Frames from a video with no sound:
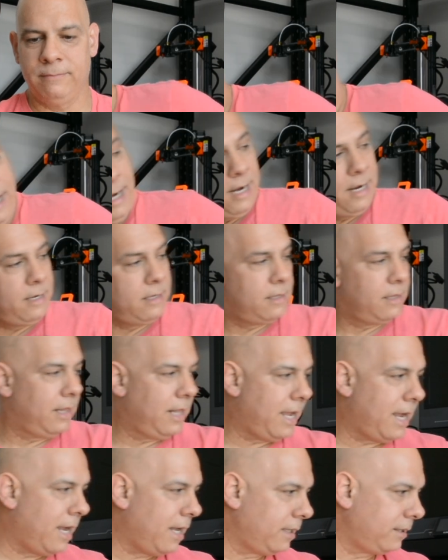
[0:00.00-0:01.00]
And the
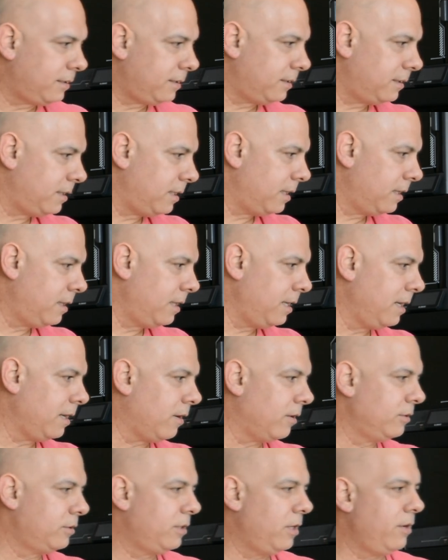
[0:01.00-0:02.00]
last thing
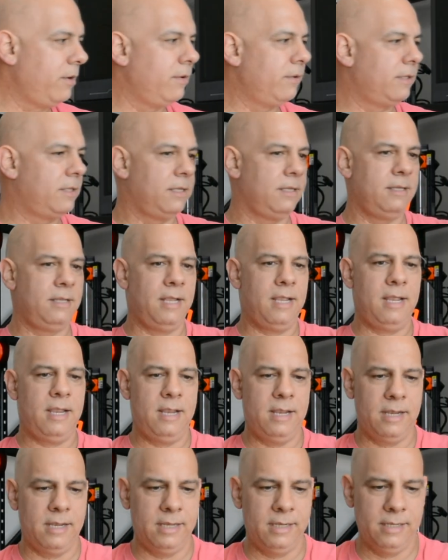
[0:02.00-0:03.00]
I'll show you
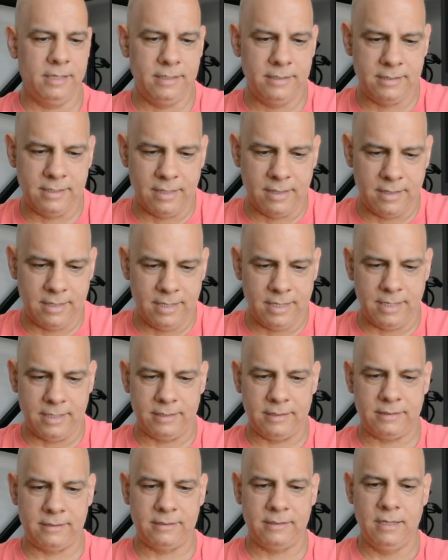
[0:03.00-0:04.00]
today is
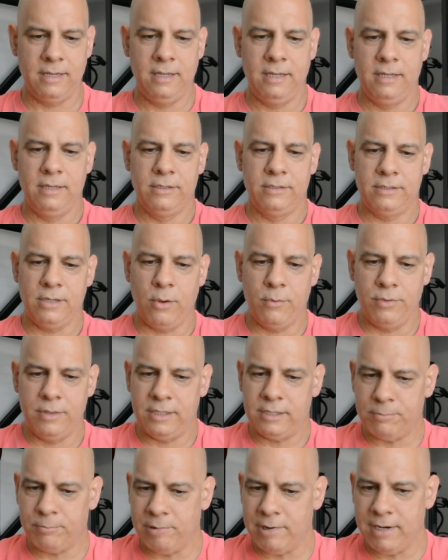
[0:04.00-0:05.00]
this. So
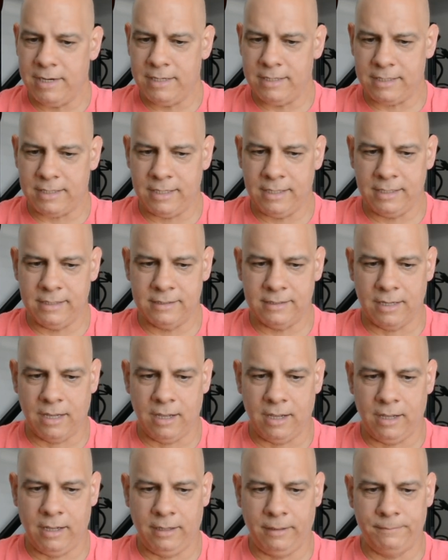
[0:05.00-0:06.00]
this print is
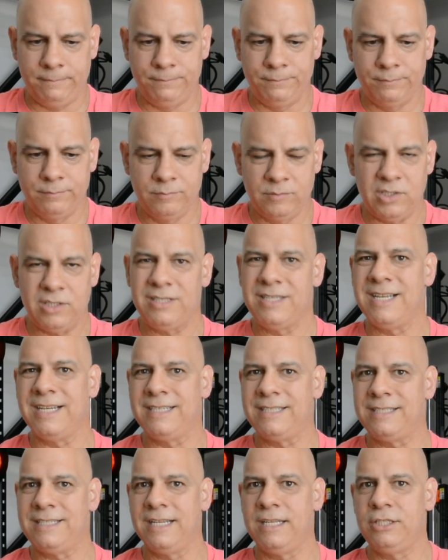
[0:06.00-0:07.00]
just an
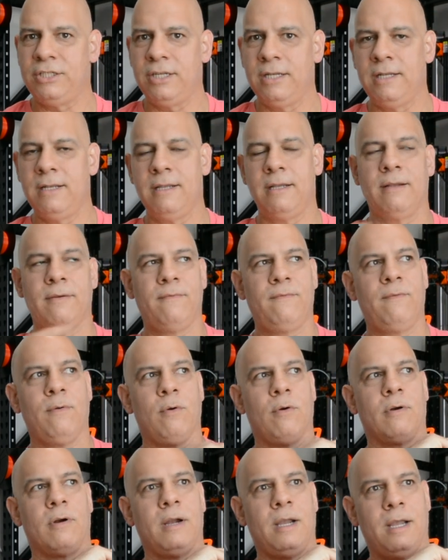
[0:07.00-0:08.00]
extension
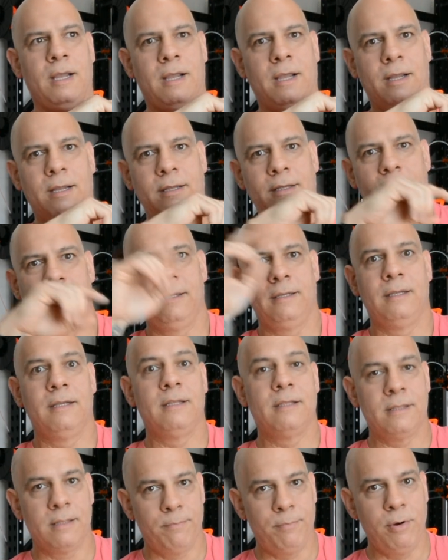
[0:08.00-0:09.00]
for
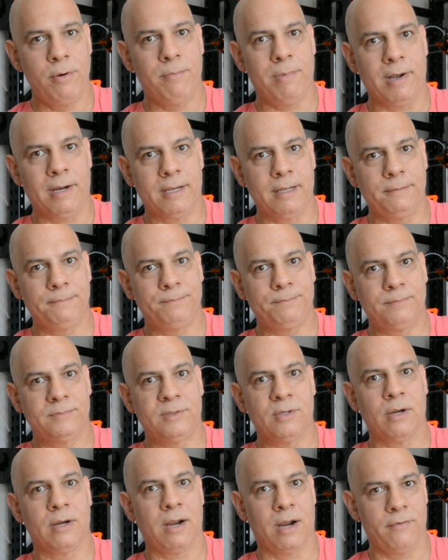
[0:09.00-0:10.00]
the poop bucket.
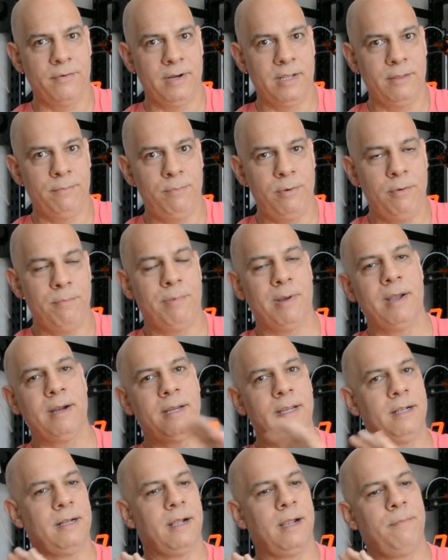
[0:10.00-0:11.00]
So I got rid of the poop
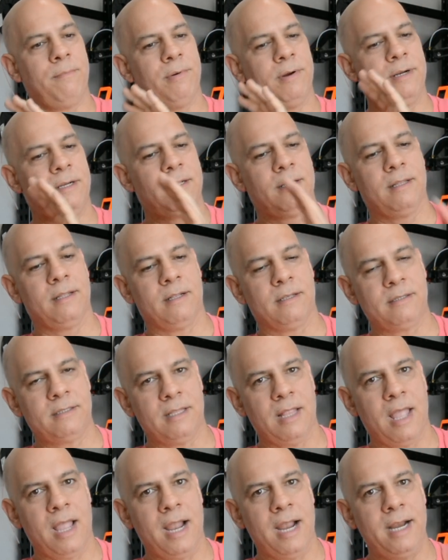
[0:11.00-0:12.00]
bucket. I printed a little
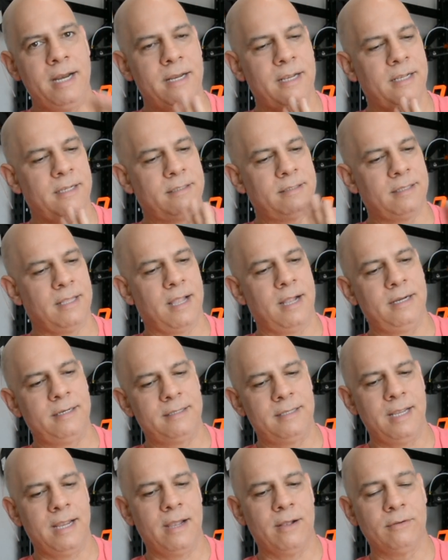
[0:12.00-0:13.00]
slide. It slides
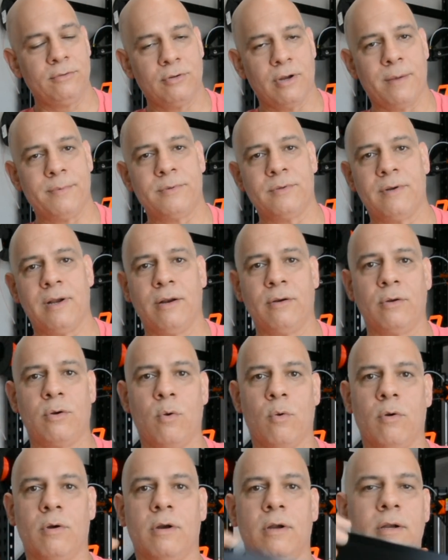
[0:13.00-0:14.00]
down, drops around the
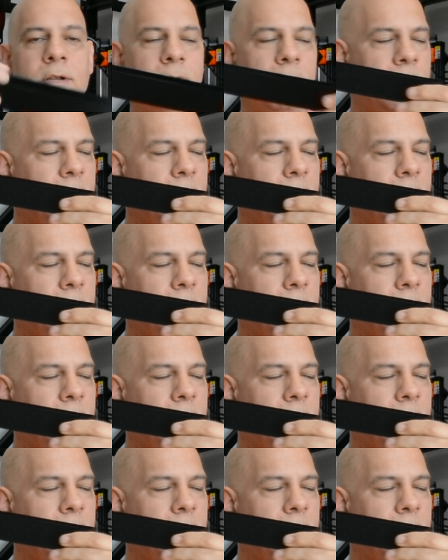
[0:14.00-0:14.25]
corner.